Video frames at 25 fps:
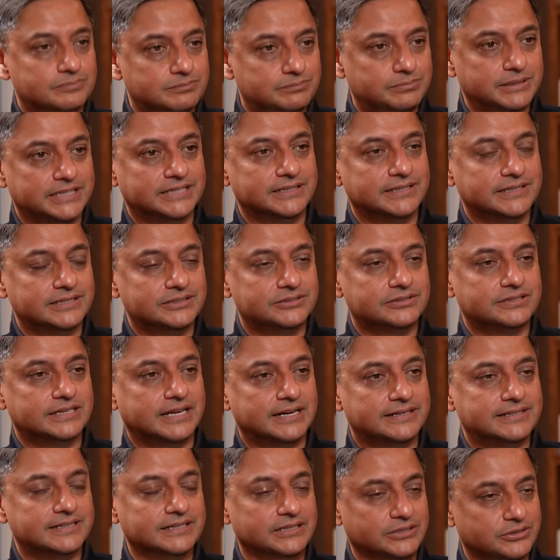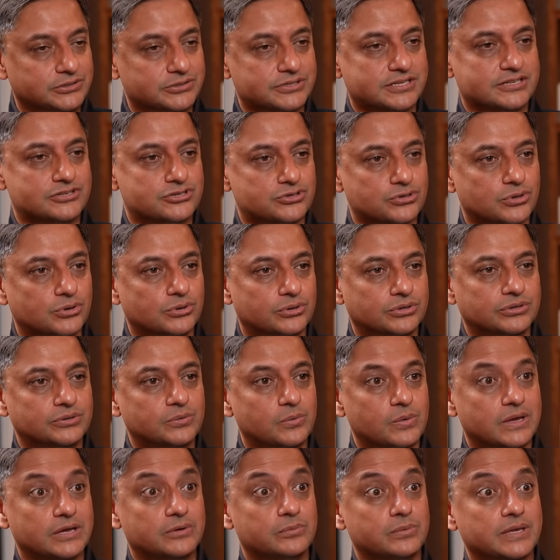beginning getting into the
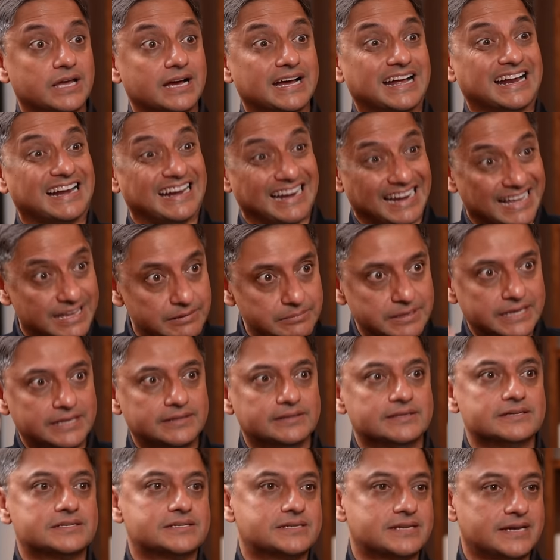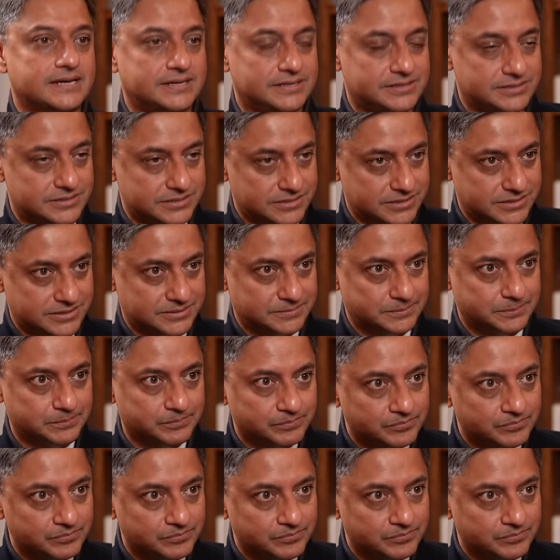zone where we are climbing the stairs.